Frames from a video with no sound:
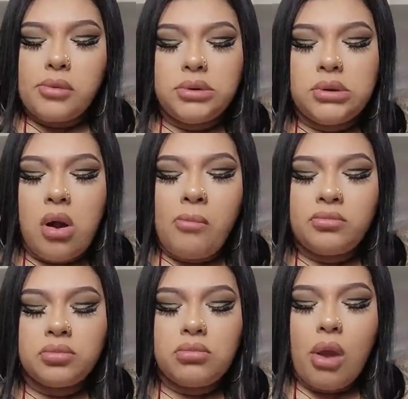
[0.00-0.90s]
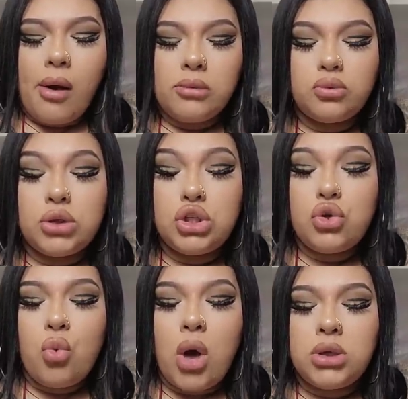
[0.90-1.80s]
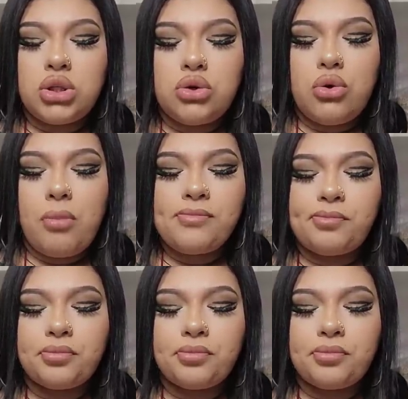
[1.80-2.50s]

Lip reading: you know, would you want to